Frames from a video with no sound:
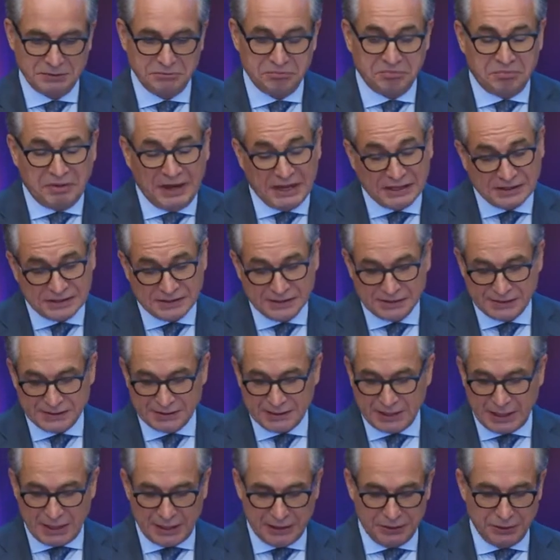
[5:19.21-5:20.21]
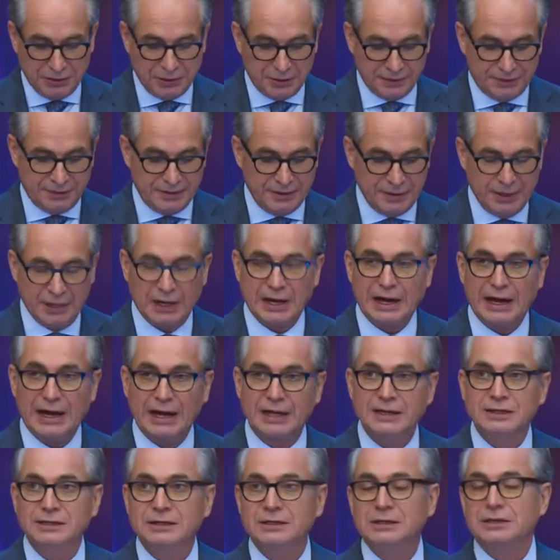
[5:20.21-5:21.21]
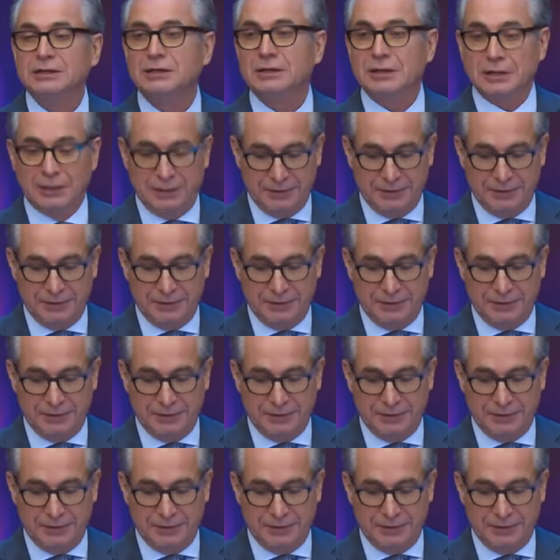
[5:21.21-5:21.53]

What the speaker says: patents are not the ideal